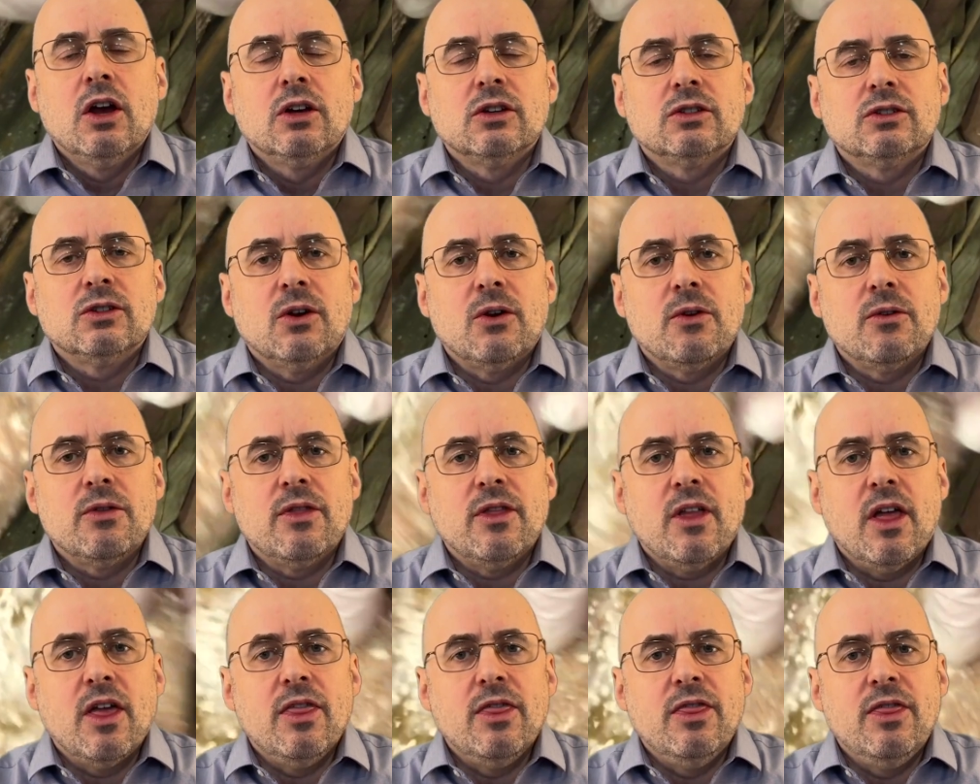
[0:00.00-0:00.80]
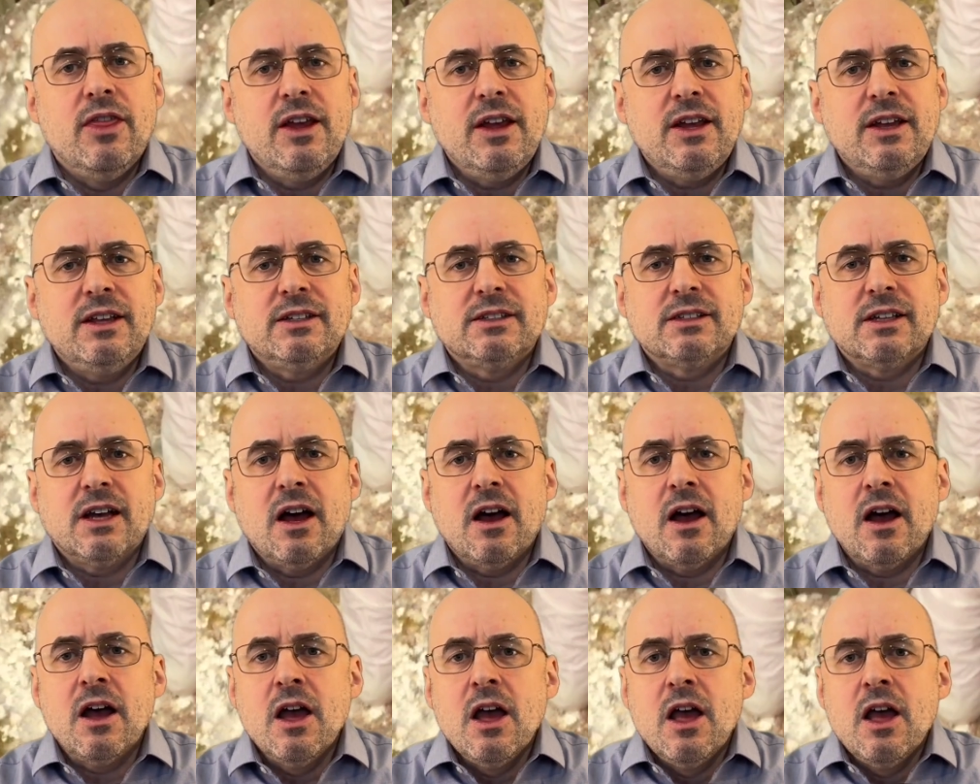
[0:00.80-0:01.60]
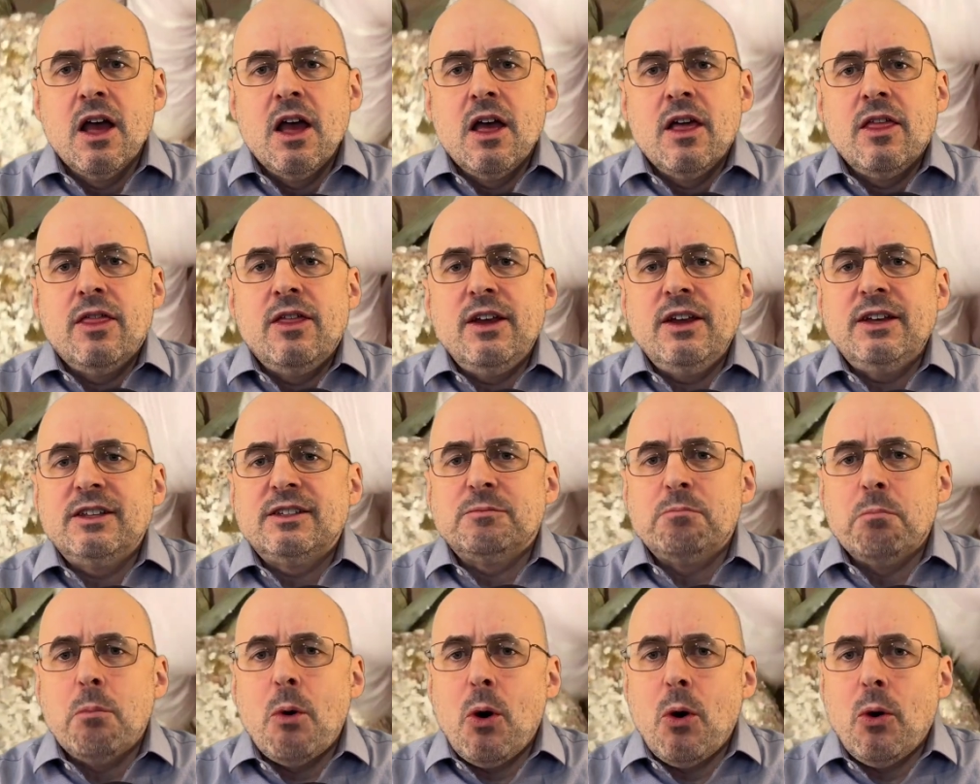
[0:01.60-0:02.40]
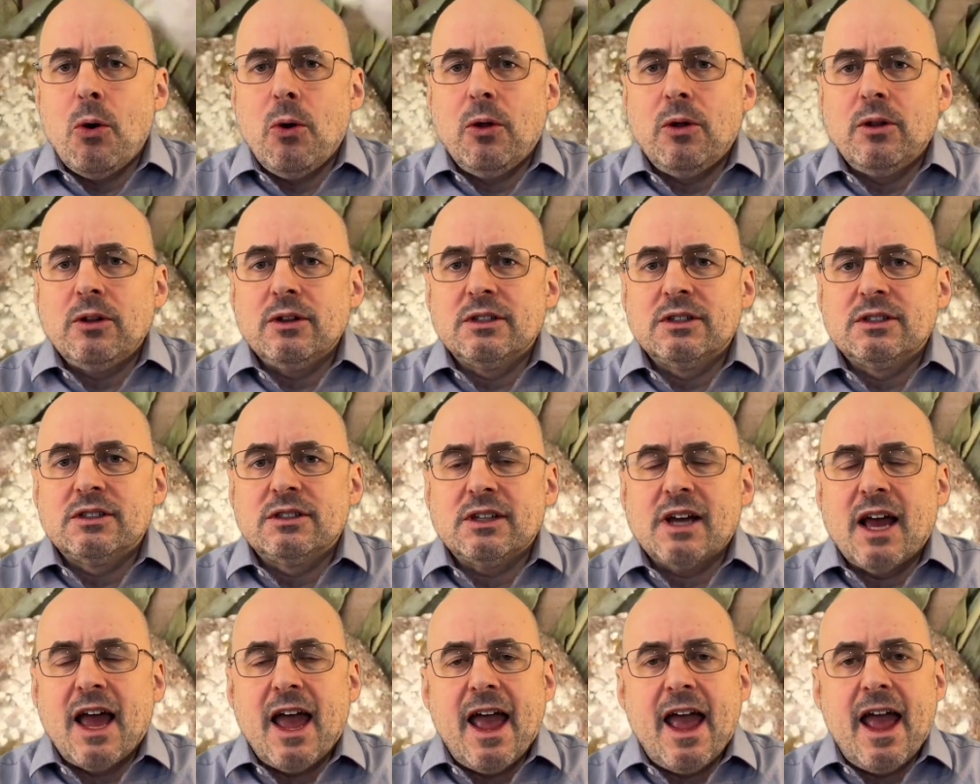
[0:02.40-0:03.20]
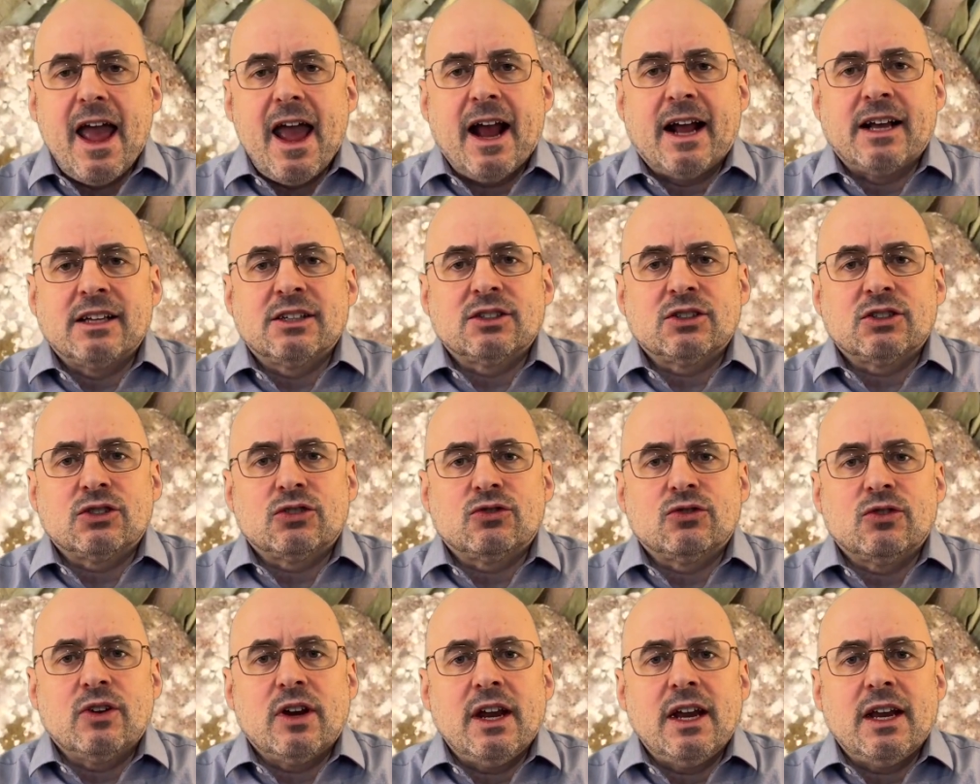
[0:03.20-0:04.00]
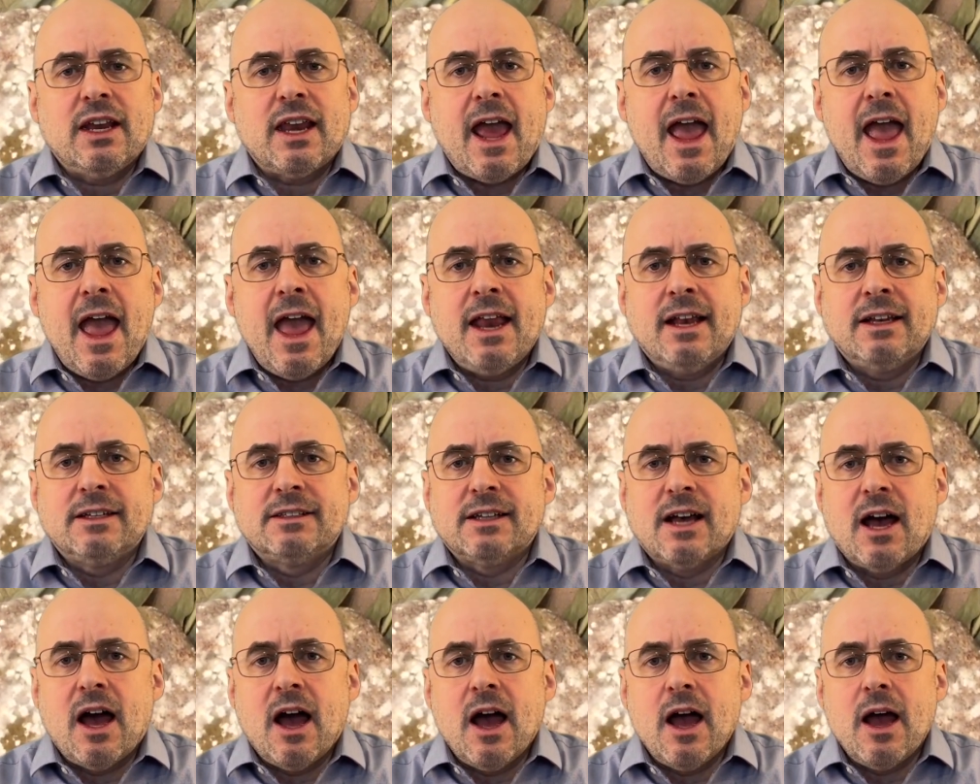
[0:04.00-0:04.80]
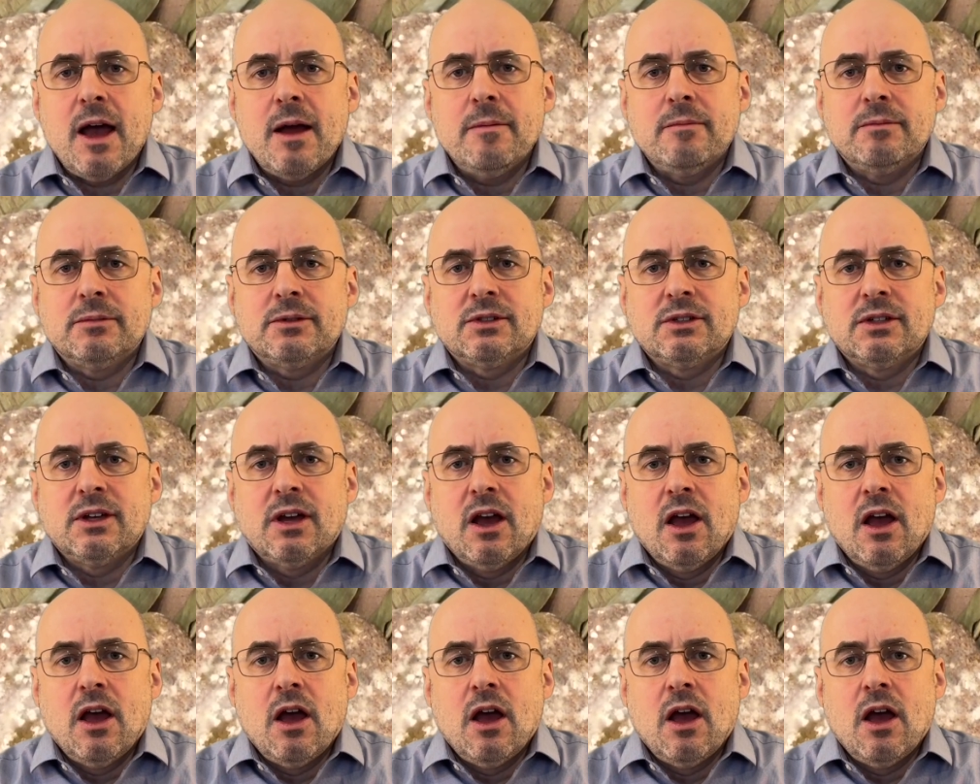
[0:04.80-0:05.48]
So these molds excrete enzymes,